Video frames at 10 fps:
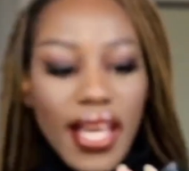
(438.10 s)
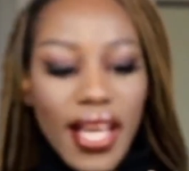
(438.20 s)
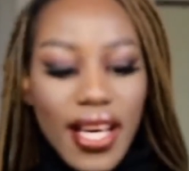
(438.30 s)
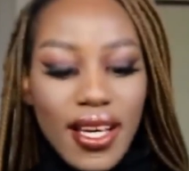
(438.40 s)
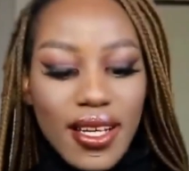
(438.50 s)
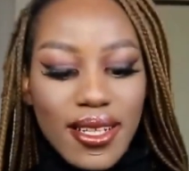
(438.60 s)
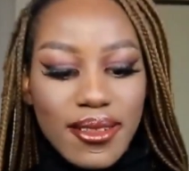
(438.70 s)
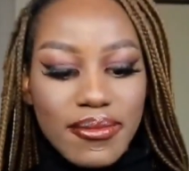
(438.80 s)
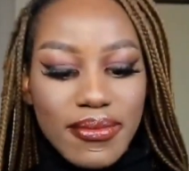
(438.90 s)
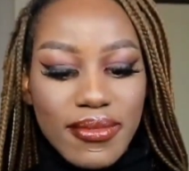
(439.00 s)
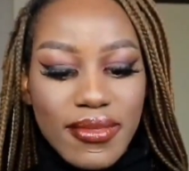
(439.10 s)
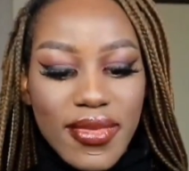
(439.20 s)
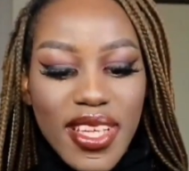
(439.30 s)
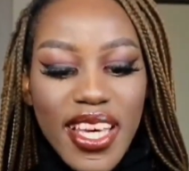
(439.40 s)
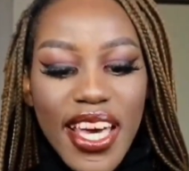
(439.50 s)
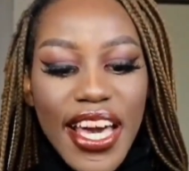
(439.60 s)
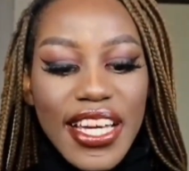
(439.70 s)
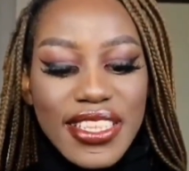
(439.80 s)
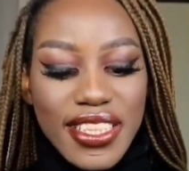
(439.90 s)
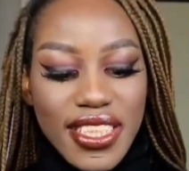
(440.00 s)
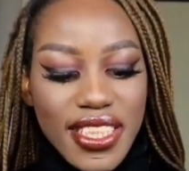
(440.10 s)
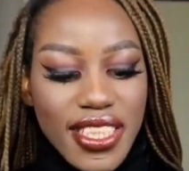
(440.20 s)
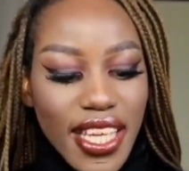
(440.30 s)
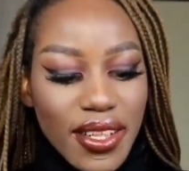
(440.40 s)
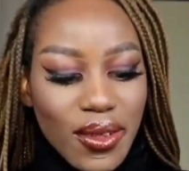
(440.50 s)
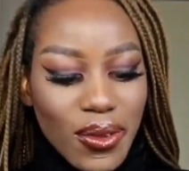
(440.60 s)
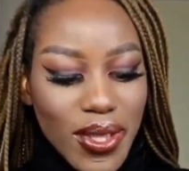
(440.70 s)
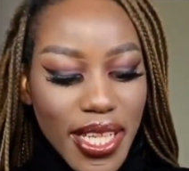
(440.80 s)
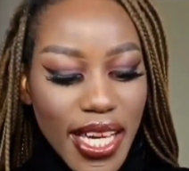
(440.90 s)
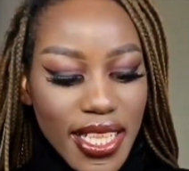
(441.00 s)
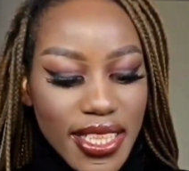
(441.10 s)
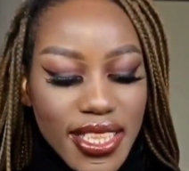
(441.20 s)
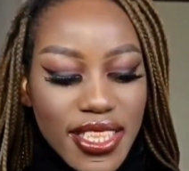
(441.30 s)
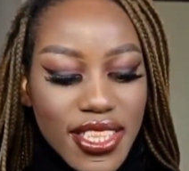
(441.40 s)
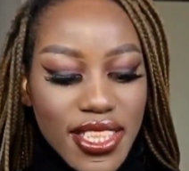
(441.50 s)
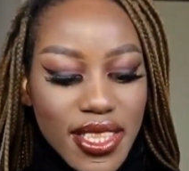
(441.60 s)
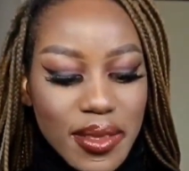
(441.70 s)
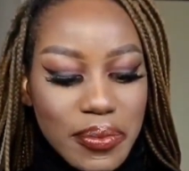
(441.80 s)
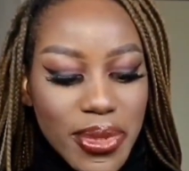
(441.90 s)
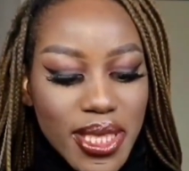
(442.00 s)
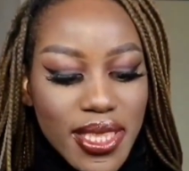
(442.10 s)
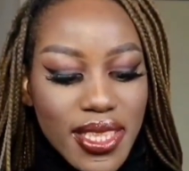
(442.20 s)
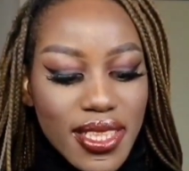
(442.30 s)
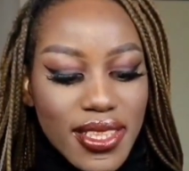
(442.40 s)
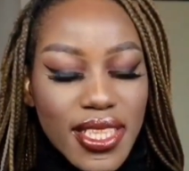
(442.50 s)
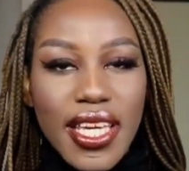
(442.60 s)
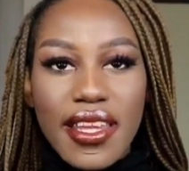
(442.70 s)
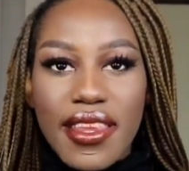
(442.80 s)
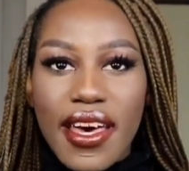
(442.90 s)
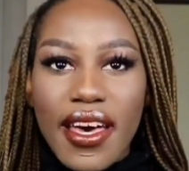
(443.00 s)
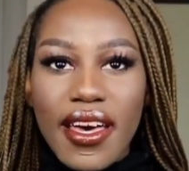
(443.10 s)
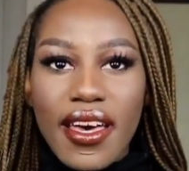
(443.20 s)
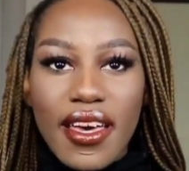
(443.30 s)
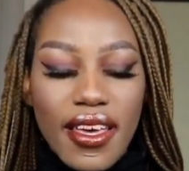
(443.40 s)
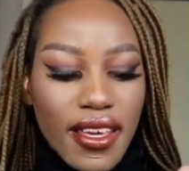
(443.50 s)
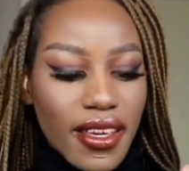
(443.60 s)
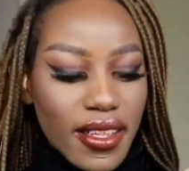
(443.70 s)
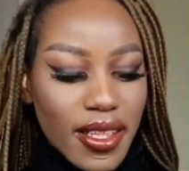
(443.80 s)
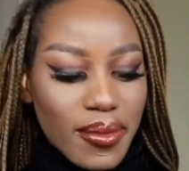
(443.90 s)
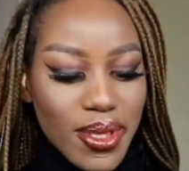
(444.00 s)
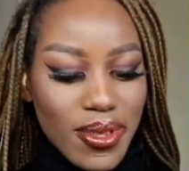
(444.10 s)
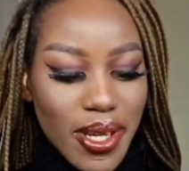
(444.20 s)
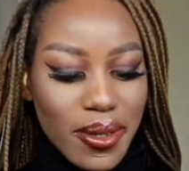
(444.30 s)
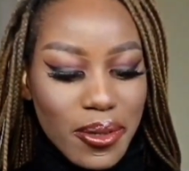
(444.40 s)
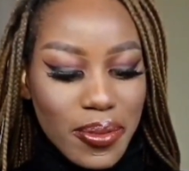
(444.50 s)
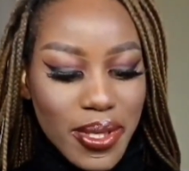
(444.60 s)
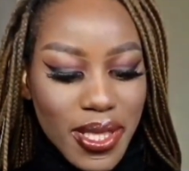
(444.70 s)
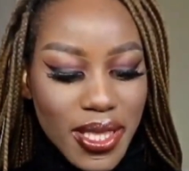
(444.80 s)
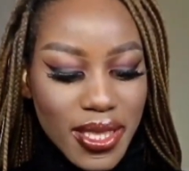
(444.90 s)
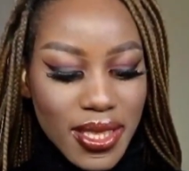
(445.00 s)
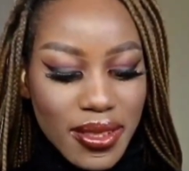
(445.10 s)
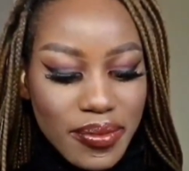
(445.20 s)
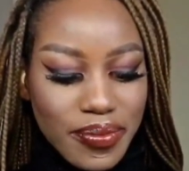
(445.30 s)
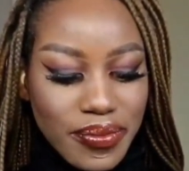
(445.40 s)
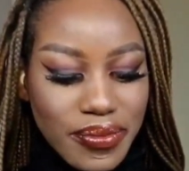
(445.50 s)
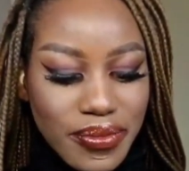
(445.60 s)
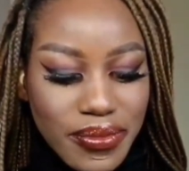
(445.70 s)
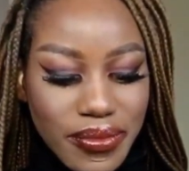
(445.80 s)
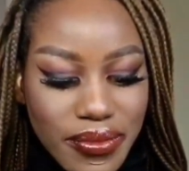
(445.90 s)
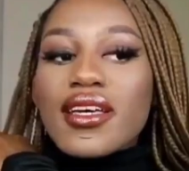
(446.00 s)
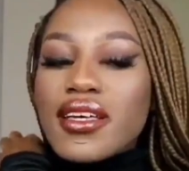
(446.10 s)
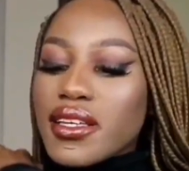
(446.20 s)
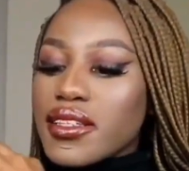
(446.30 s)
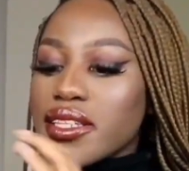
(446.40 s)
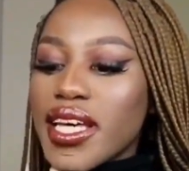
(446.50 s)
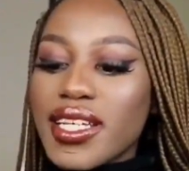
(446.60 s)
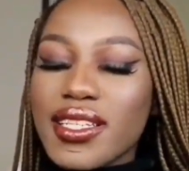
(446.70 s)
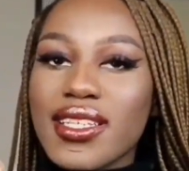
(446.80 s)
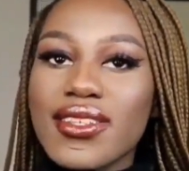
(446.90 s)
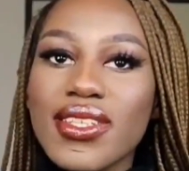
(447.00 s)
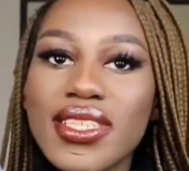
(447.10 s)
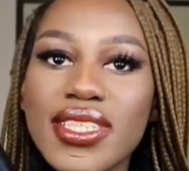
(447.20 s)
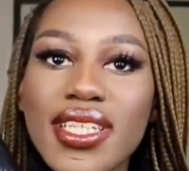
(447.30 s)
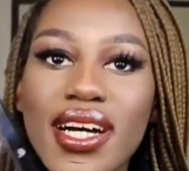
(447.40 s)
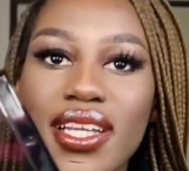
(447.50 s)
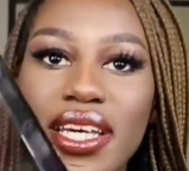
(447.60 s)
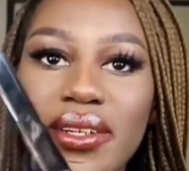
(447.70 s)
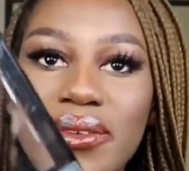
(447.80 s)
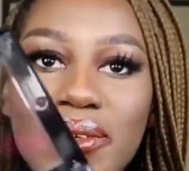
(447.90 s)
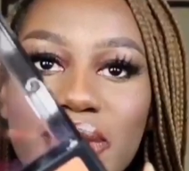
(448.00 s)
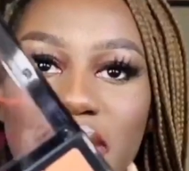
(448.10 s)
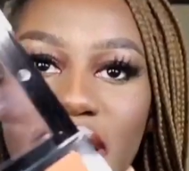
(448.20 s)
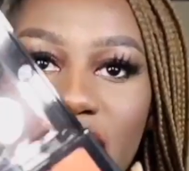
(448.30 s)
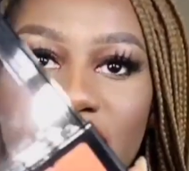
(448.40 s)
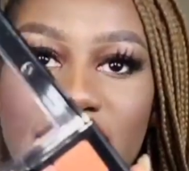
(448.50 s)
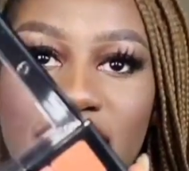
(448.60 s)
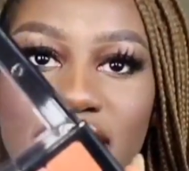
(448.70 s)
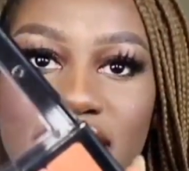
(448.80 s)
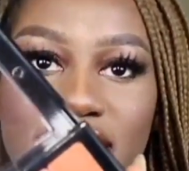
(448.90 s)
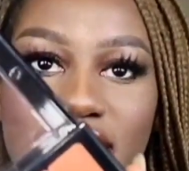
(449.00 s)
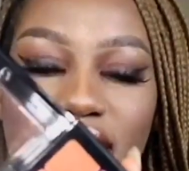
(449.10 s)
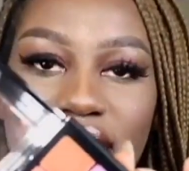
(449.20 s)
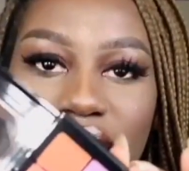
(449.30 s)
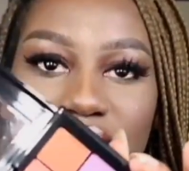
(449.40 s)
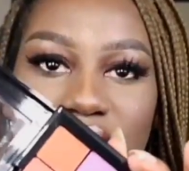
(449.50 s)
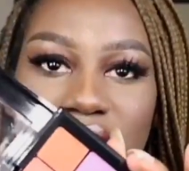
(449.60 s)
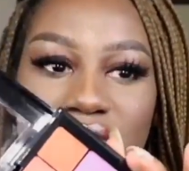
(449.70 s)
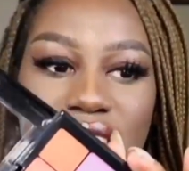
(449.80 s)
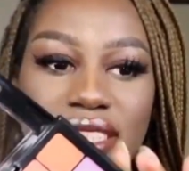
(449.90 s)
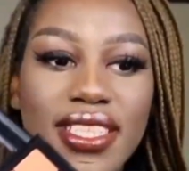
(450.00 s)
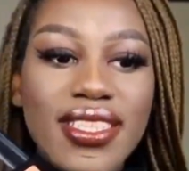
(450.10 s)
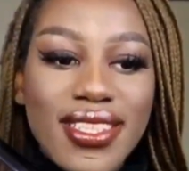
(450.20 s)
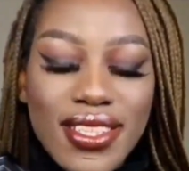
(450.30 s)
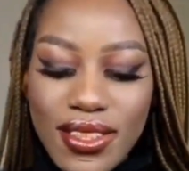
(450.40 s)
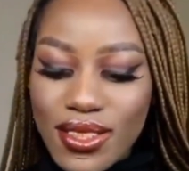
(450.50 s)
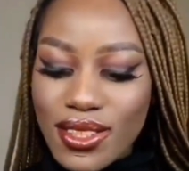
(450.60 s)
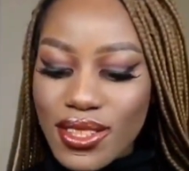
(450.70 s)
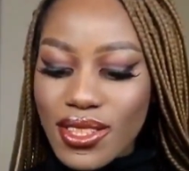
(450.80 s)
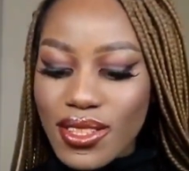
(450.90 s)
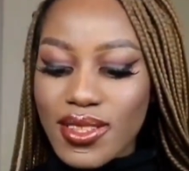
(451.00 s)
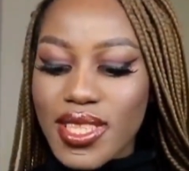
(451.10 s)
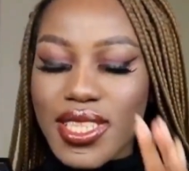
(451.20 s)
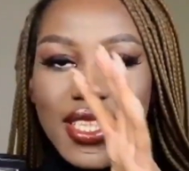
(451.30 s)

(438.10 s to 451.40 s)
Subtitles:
And it's like all the colors are just put in together. Let me try open this. Like, you can see how like all the colors are like just, it's so cute.